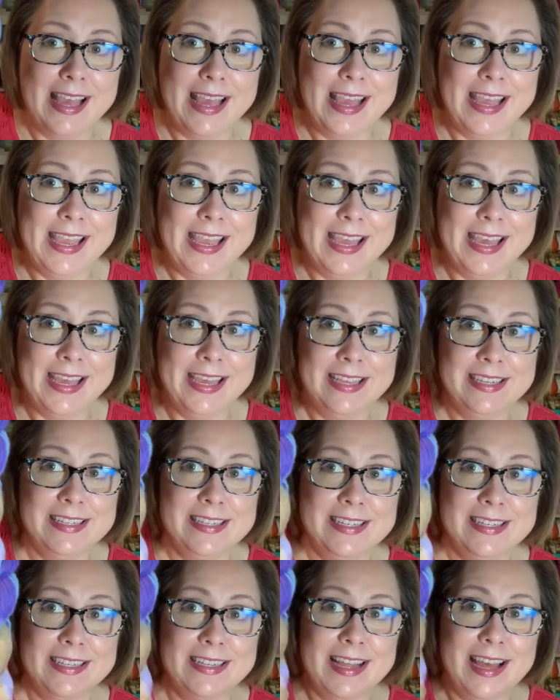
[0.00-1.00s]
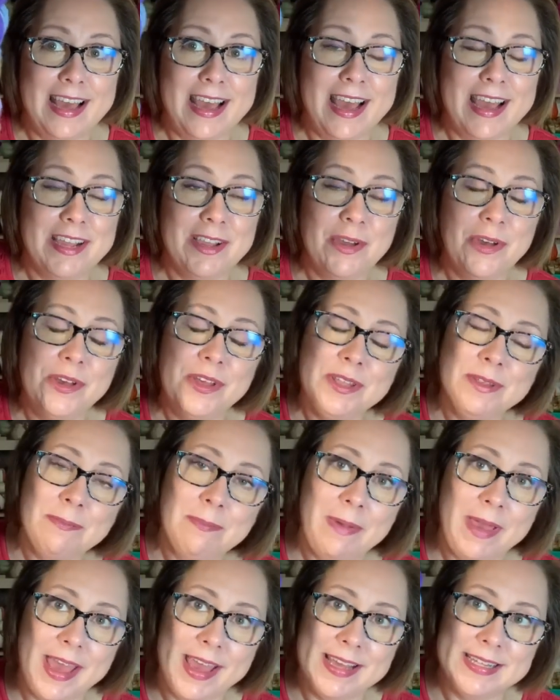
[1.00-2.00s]
And I couldn't
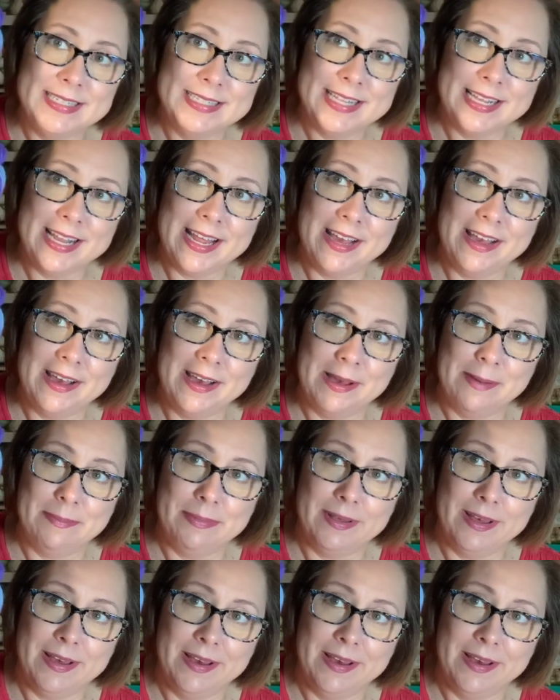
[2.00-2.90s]
pass it up.